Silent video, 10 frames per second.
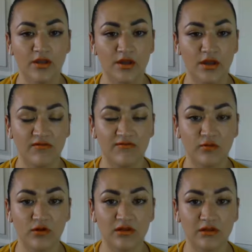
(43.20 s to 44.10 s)
The
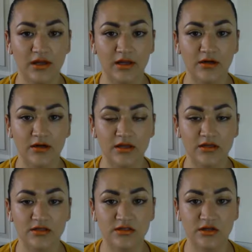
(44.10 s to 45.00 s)
fourth layer
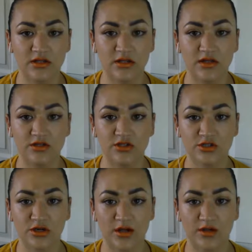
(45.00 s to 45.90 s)
is the
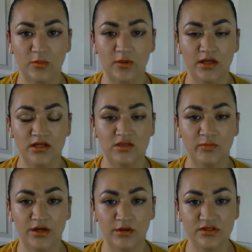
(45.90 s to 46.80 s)
stratum
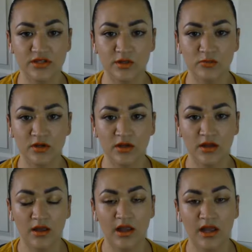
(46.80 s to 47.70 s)
spinosum,
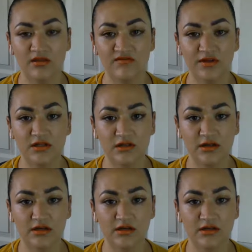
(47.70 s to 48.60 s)
and the fifth
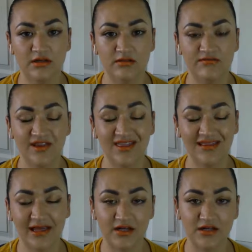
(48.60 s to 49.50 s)
layer
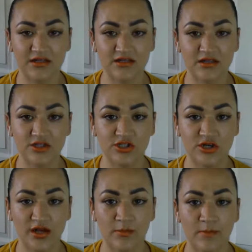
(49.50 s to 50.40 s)
is the
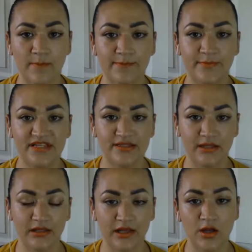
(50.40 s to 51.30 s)
stratum
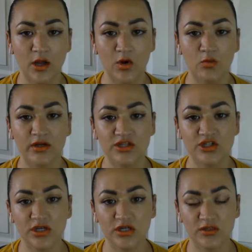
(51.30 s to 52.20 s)
basilae,
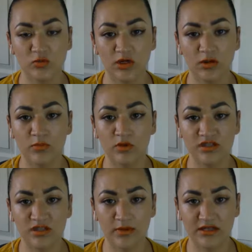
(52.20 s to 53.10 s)
which is where most
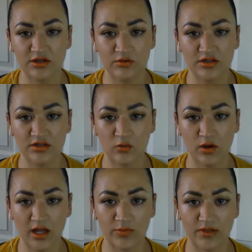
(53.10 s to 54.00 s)
of the mitosis will
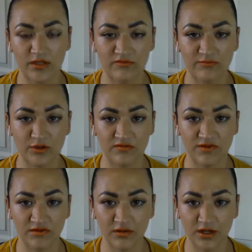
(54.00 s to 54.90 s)
happen in the fourth and
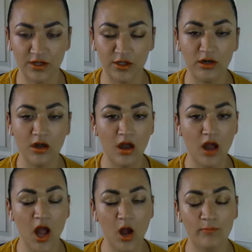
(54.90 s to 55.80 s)
fifth layer.
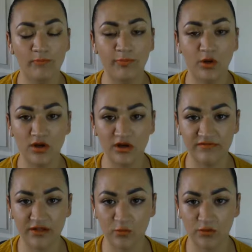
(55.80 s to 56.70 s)
A bulk
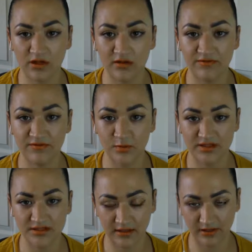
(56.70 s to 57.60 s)
of it will come from the
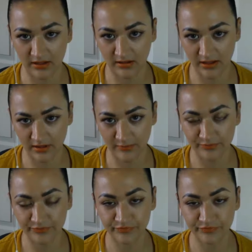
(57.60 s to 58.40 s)
basilae layer.